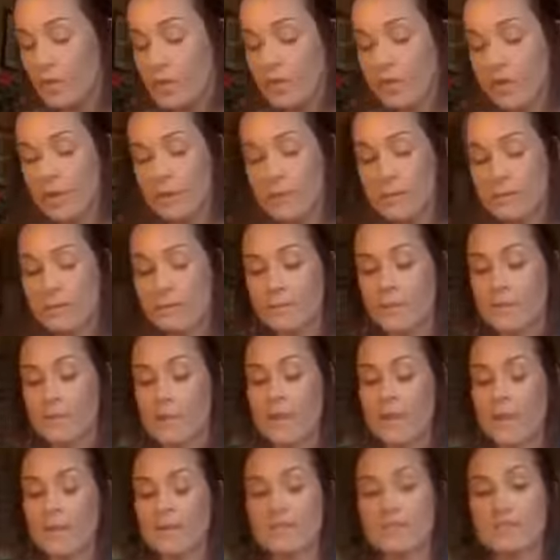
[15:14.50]
um,
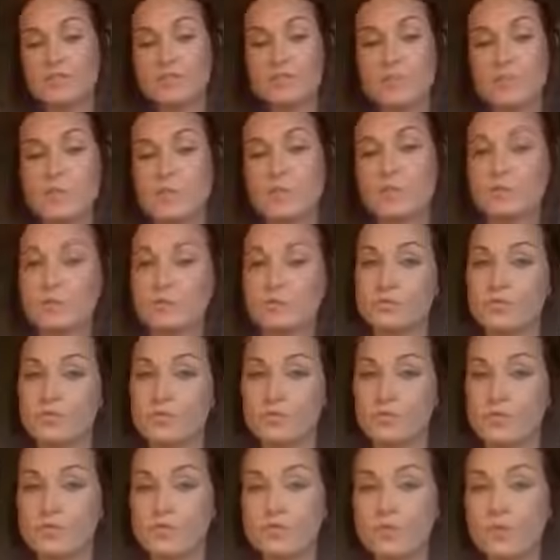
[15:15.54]
as you get
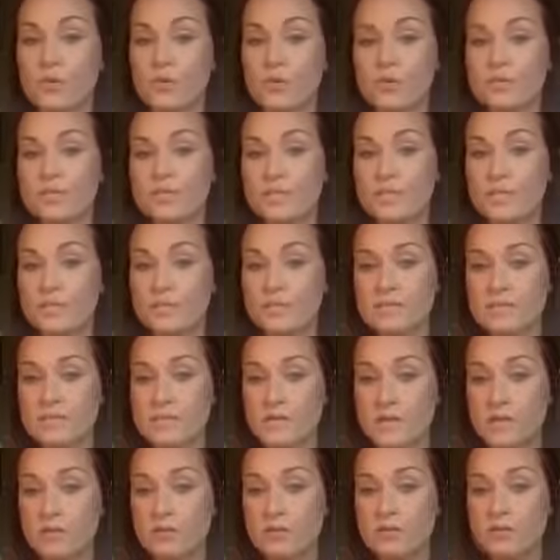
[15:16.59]
older, your skin
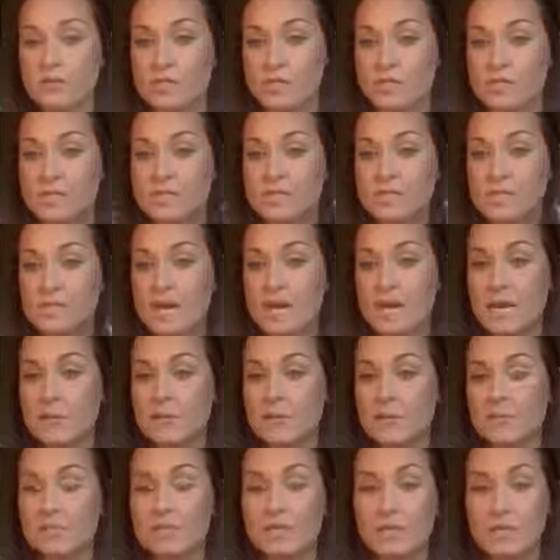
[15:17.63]
cells
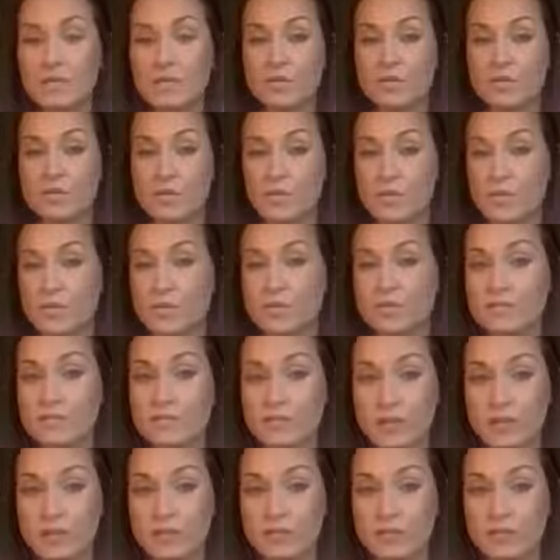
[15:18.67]
stop renewing as
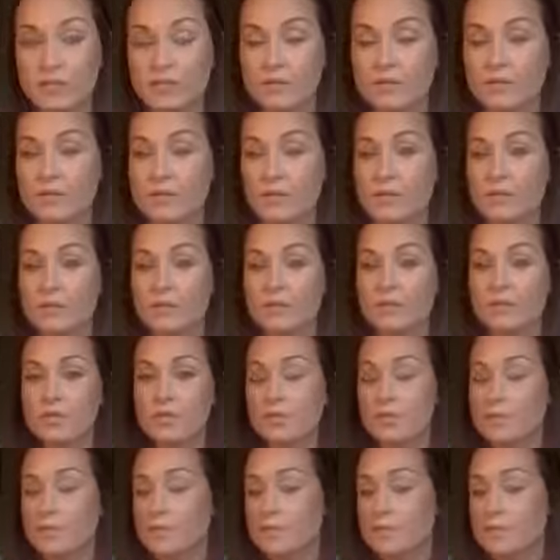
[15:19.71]
quickly. Okay, when
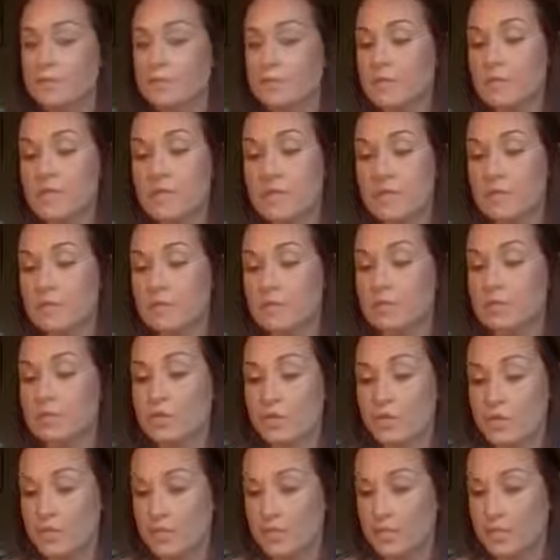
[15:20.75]
you're a baby, when
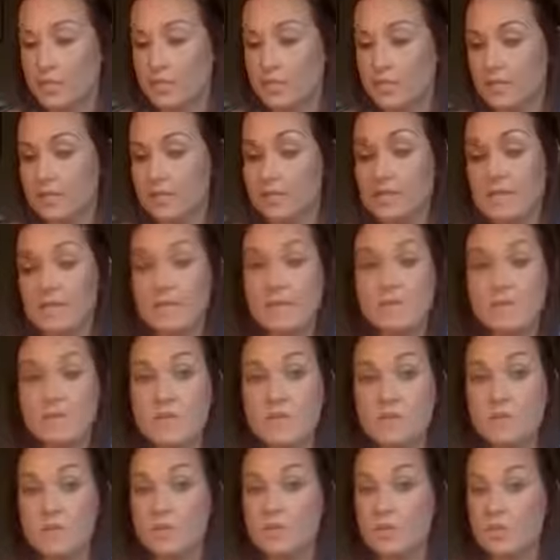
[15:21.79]
you're a kid,
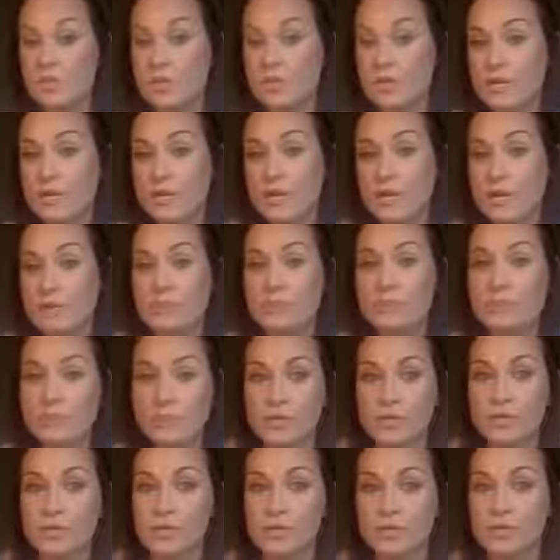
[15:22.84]
even when you're an
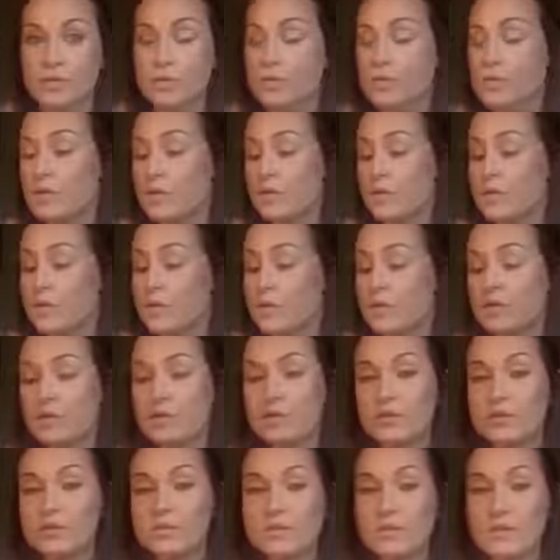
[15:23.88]
embryo, okay,
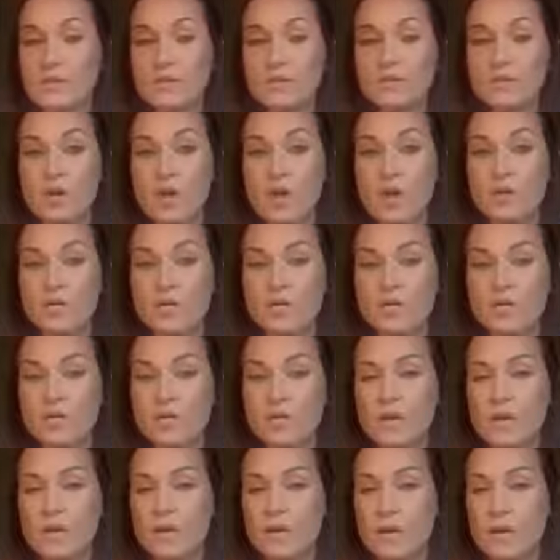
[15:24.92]
your cells already
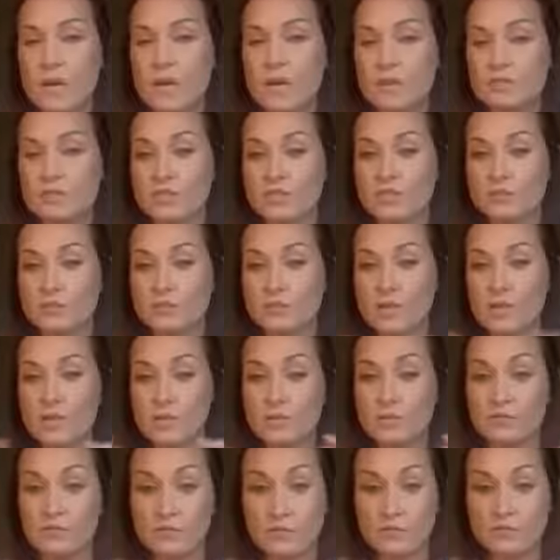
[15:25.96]
know how to
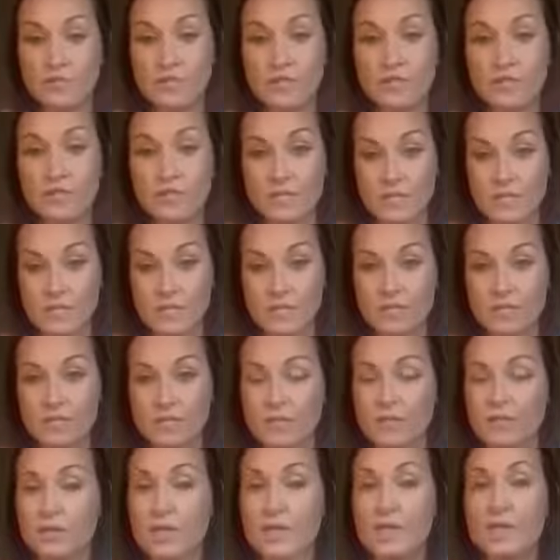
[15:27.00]
kind of divide and
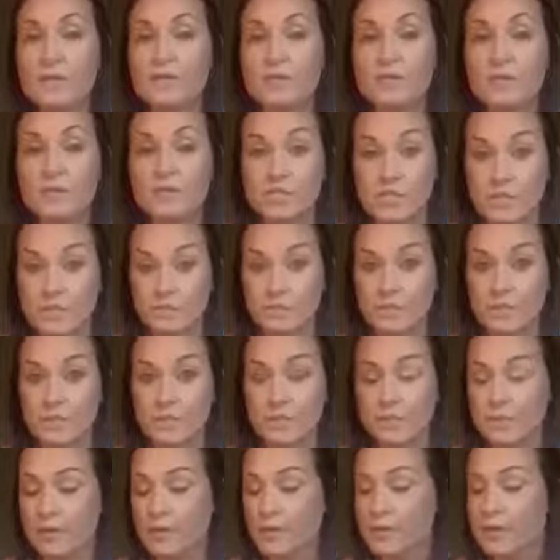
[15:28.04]
conquer and
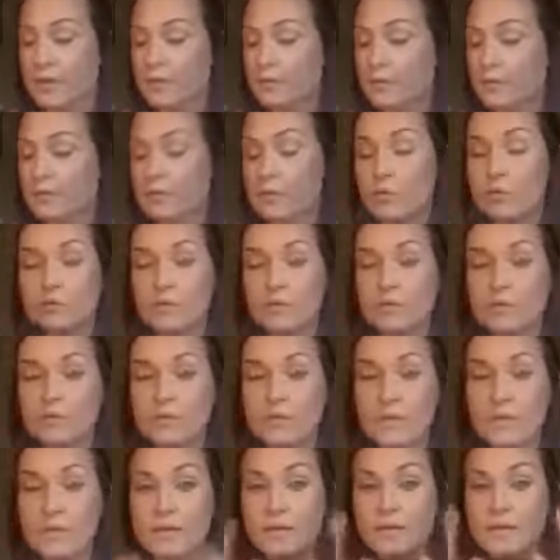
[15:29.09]
regenerate. Okay, the older you
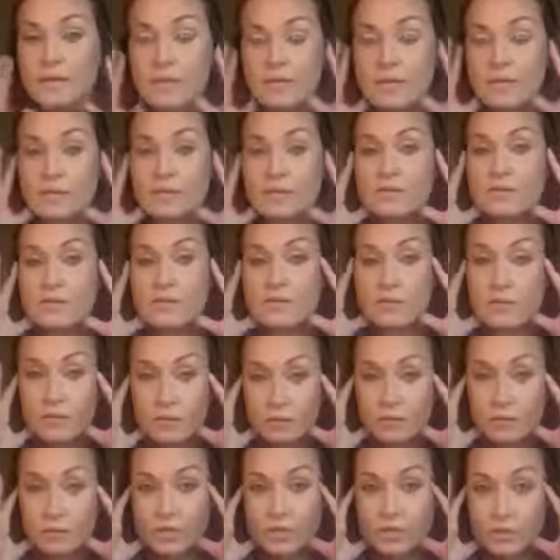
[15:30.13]
get, the
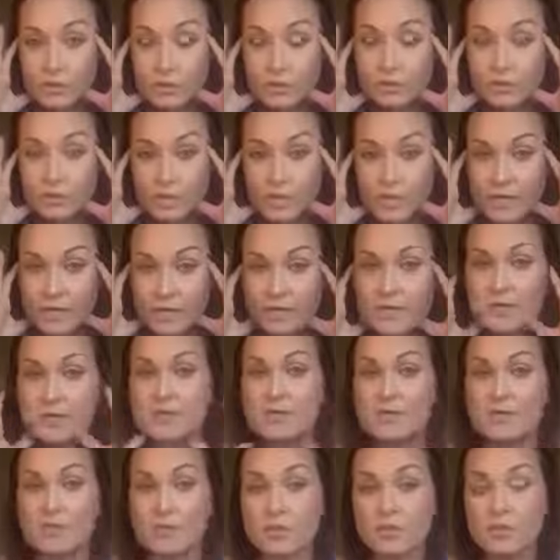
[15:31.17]
wrinklier you get,
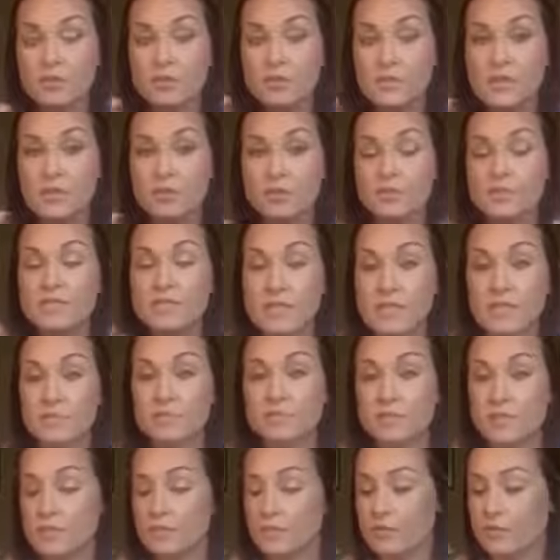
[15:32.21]
your cells
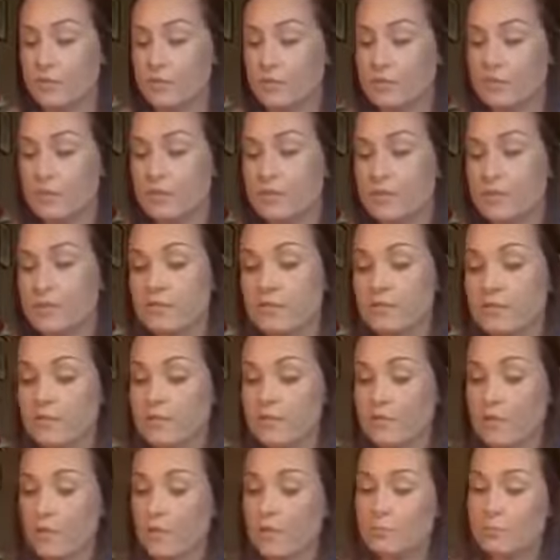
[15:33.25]
stop renewing. If
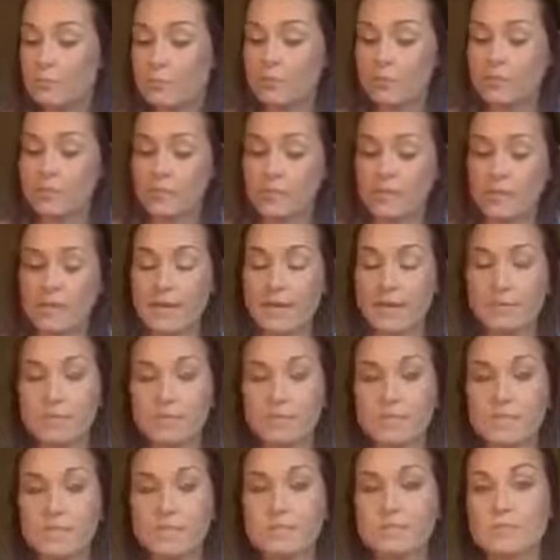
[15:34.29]
you are putting
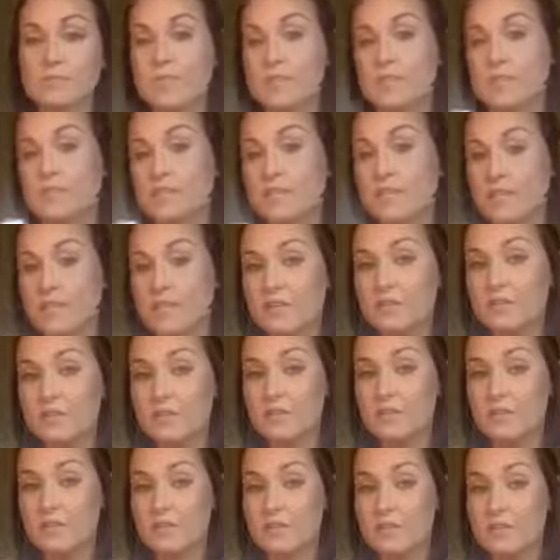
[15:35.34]
apple stem cells in your
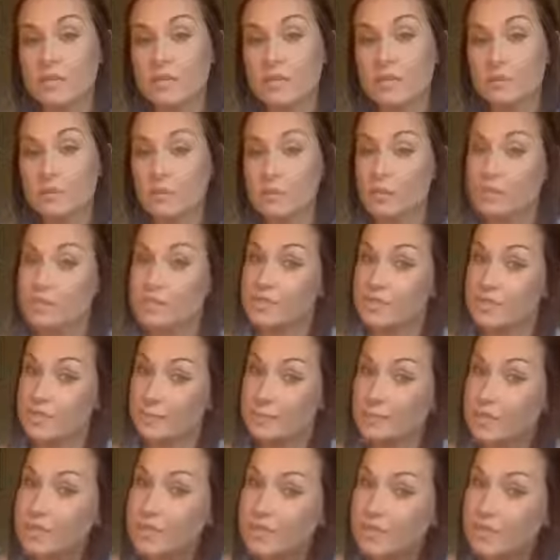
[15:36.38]
skincare with
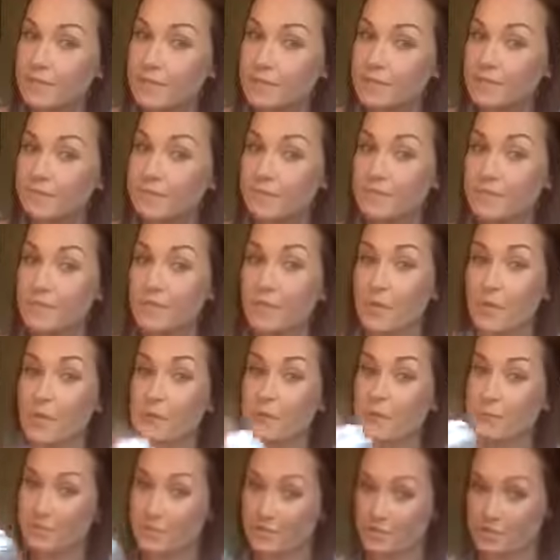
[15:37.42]
CBD,
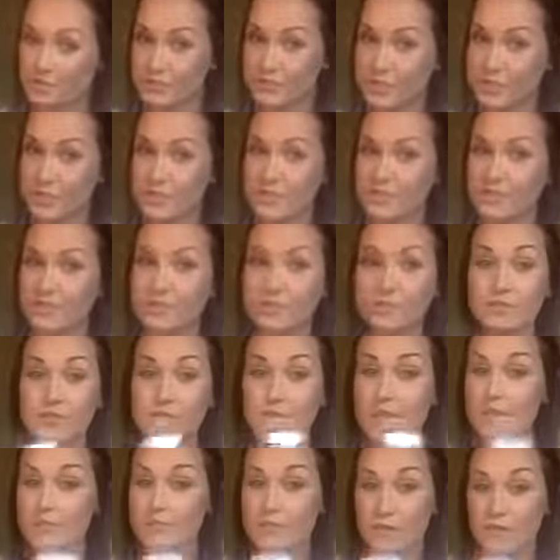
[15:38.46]
which is crazy
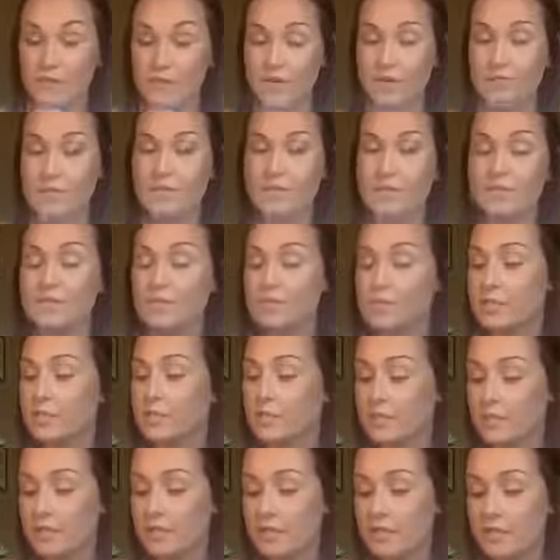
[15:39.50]
to have that
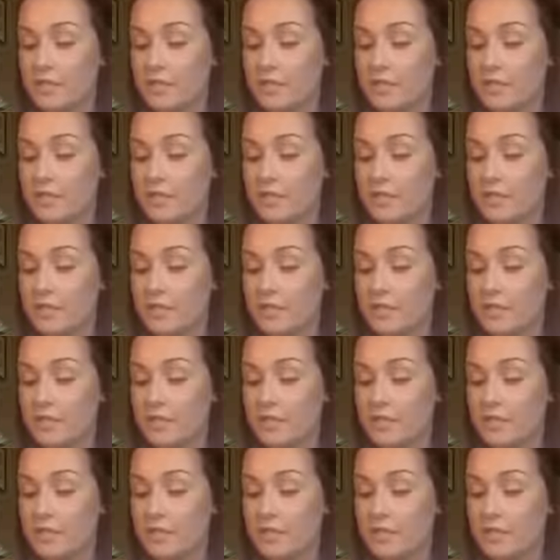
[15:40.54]
combination,